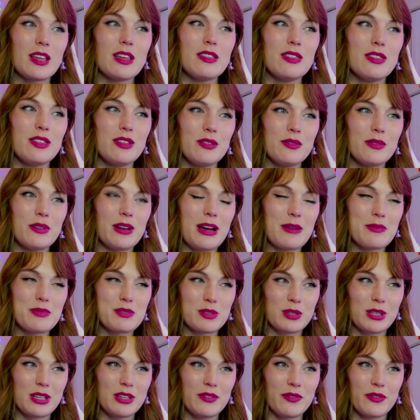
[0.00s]
the, I
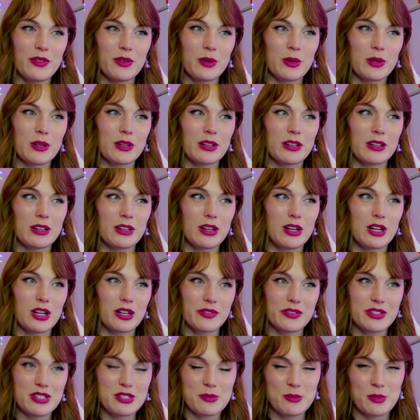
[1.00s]
was looking for
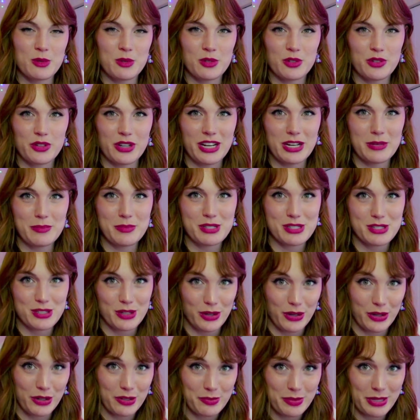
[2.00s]
Harvest Moon Grand
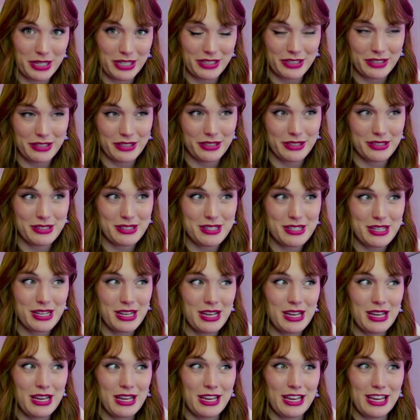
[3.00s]
Bazaar because
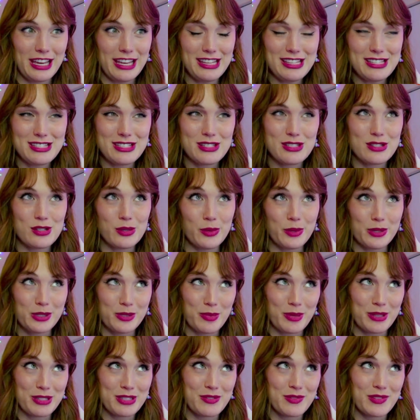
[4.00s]
it's so
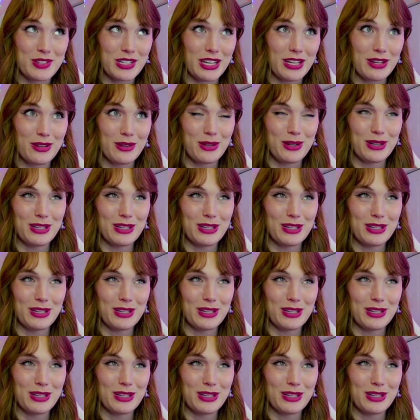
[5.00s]
expensive to get